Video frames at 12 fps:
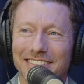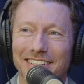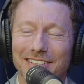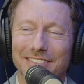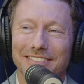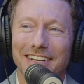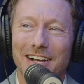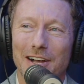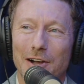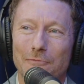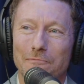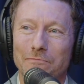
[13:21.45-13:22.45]
So
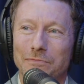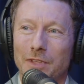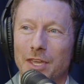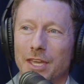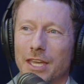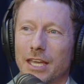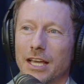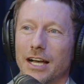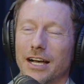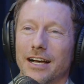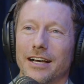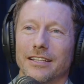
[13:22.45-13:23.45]

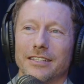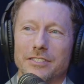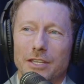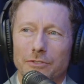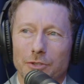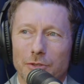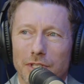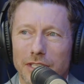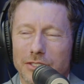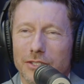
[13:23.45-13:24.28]
let's see a few things.